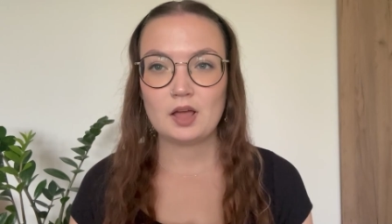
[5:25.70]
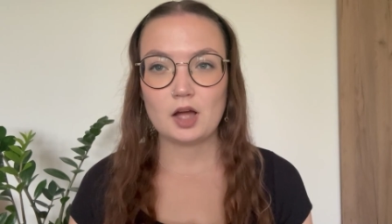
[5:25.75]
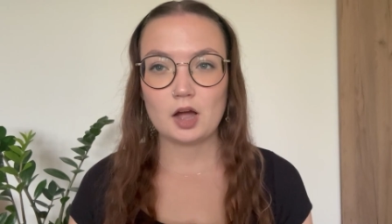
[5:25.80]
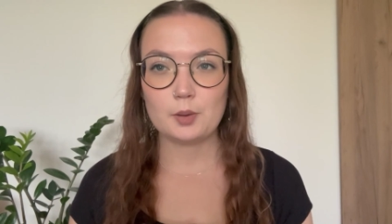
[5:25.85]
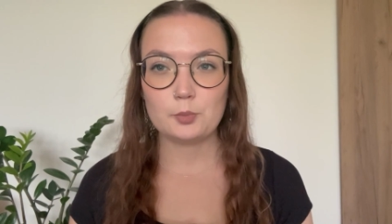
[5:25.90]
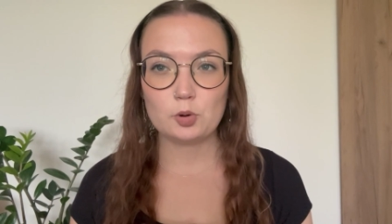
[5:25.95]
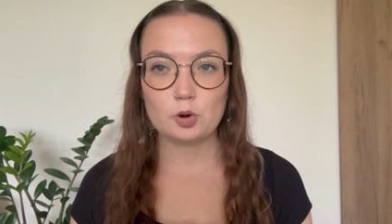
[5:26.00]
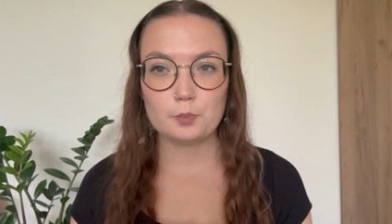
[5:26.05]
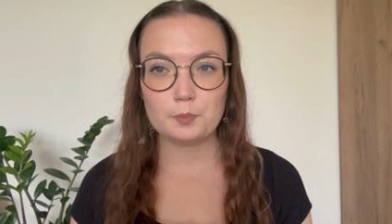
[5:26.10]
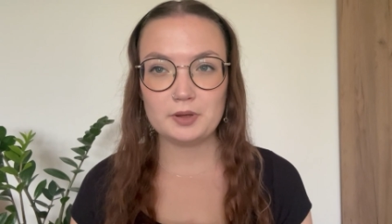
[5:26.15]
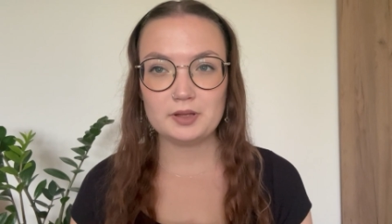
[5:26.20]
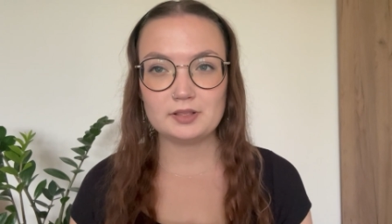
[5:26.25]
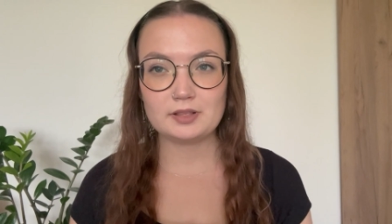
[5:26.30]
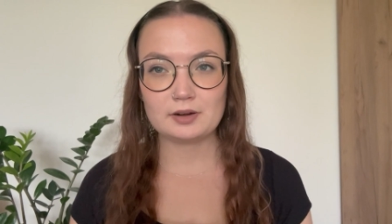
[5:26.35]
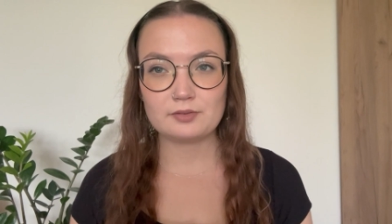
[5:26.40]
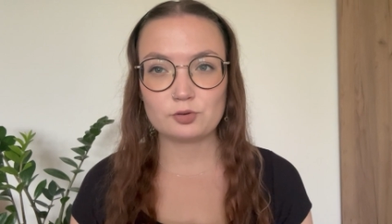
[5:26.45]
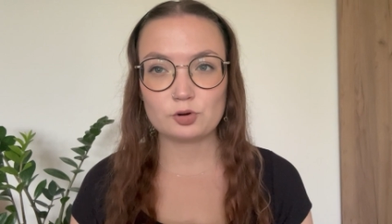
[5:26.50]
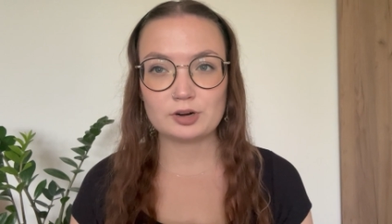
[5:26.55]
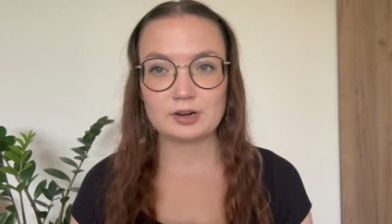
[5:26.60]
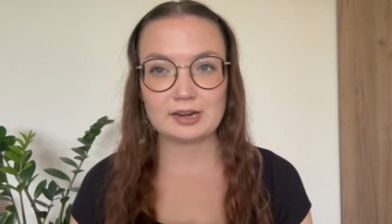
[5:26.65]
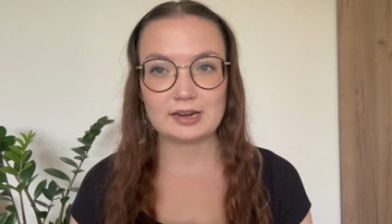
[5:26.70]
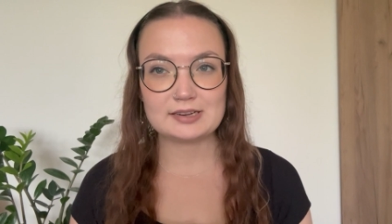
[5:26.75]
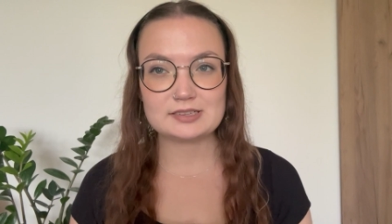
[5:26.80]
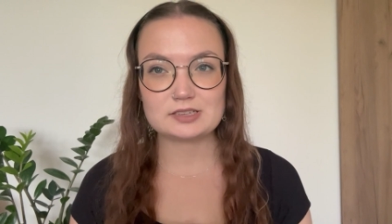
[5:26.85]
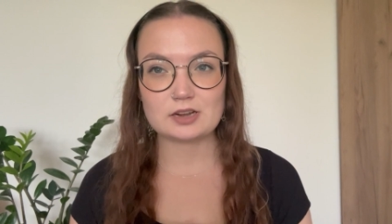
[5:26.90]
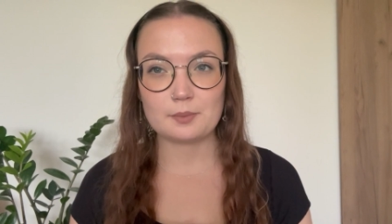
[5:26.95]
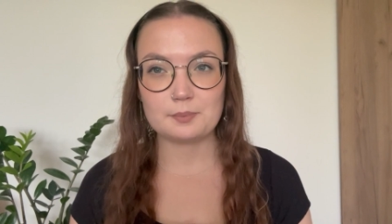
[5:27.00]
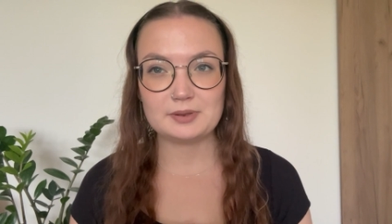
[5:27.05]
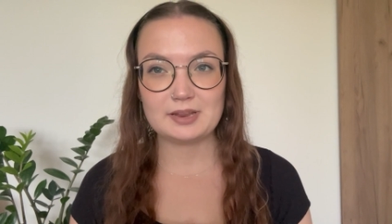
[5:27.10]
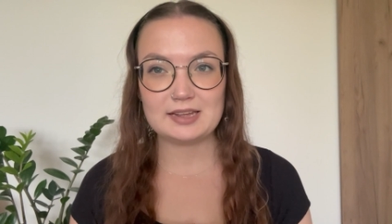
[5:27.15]
I'm hoping that for the next
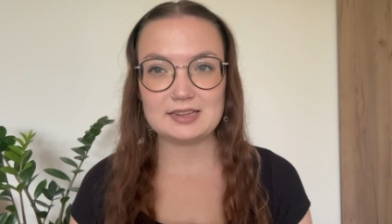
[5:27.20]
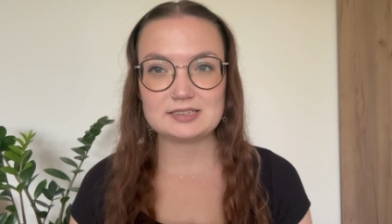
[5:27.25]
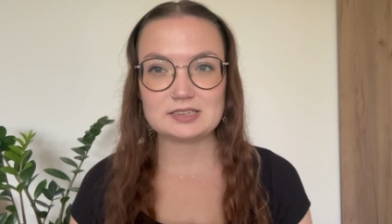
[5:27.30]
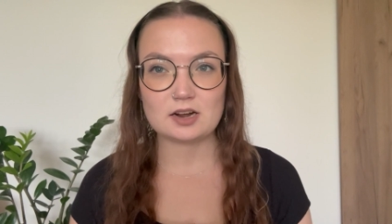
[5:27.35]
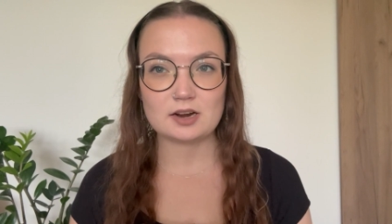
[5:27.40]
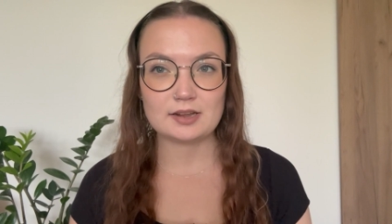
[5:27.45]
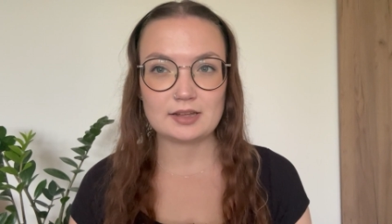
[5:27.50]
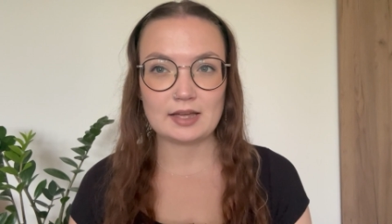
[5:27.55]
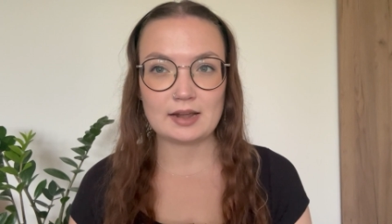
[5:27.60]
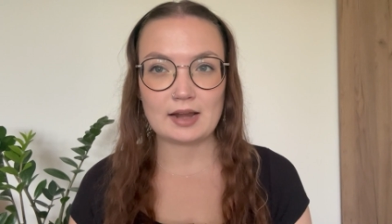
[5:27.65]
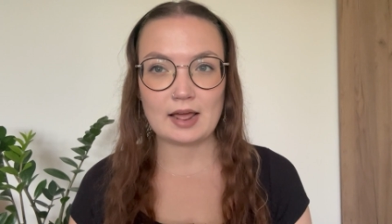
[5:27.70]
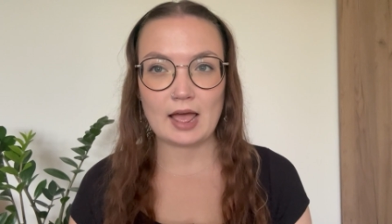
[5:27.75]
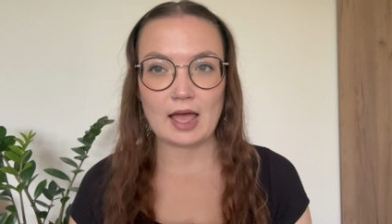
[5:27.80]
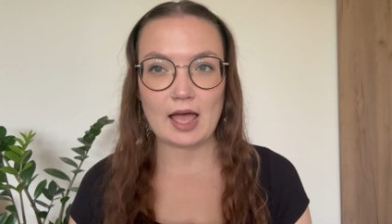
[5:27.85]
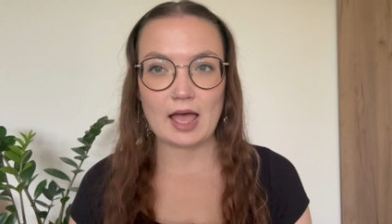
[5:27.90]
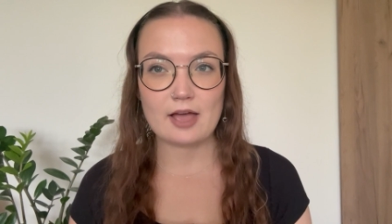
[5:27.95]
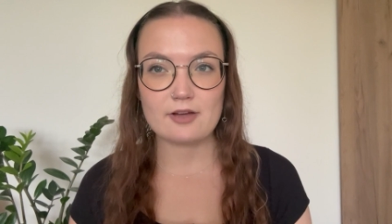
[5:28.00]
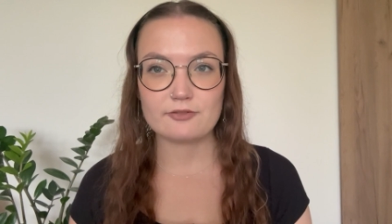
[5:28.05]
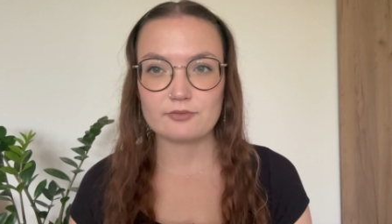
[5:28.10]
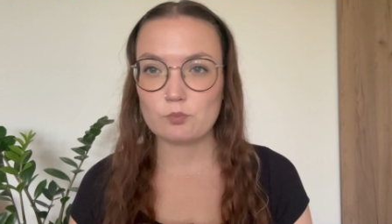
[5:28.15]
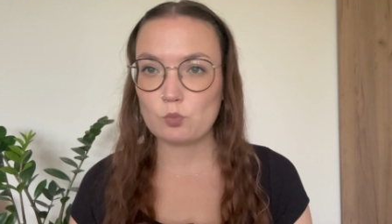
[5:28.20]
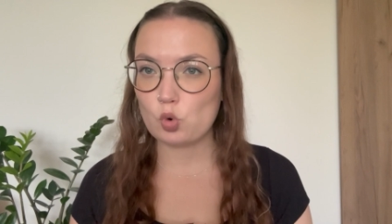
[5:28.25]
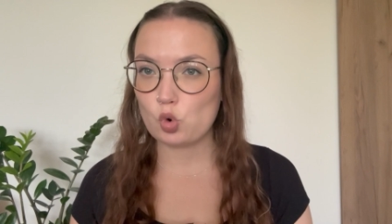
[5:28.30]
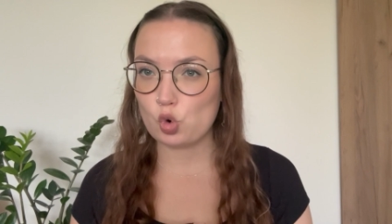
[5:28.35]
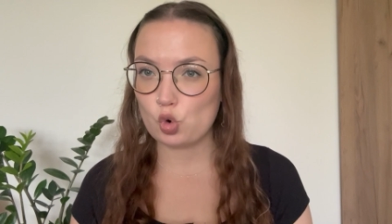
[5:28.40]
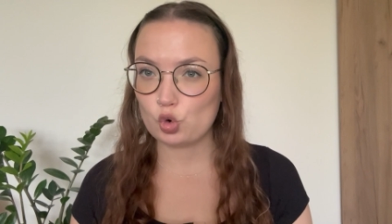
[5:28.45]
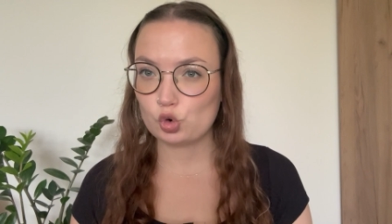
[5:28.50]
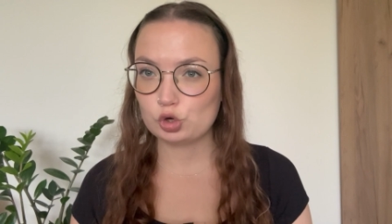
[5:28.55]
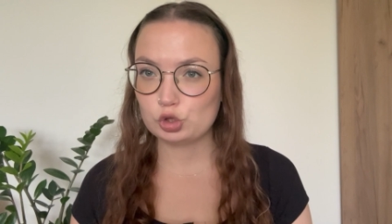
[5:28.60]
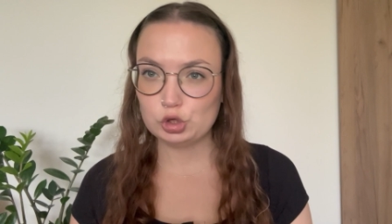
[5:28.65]
update I can have
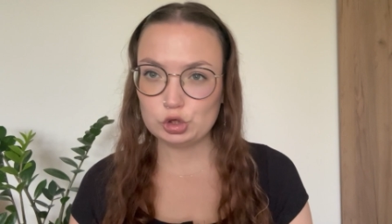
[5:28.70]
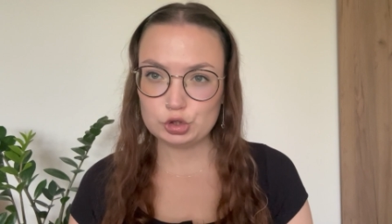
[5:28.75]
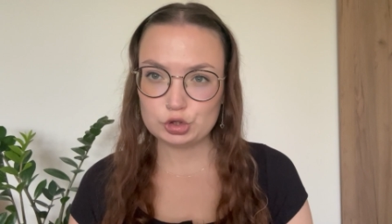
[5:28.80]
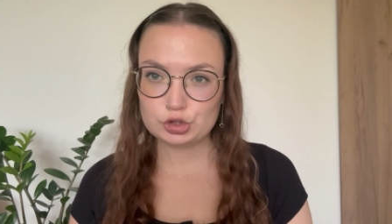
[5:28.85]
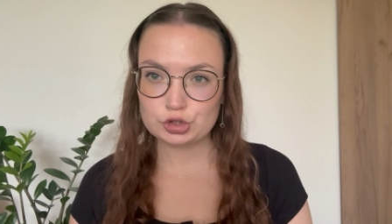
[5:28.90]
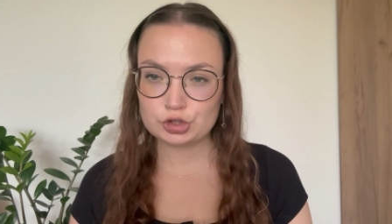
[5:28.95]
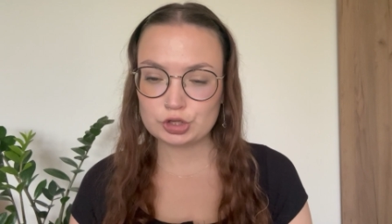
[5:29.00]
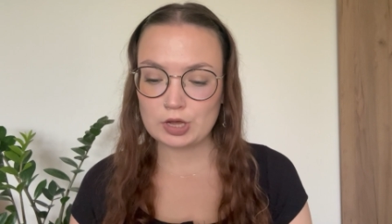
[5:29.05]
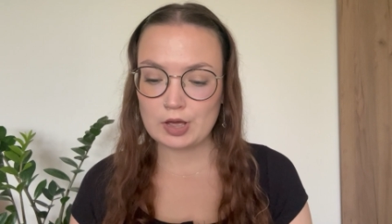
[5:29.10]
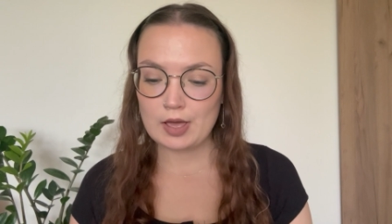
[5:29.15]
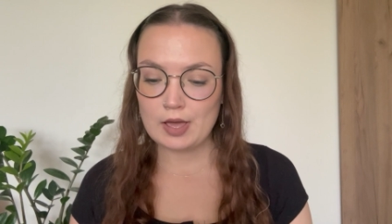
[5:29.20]
more looks,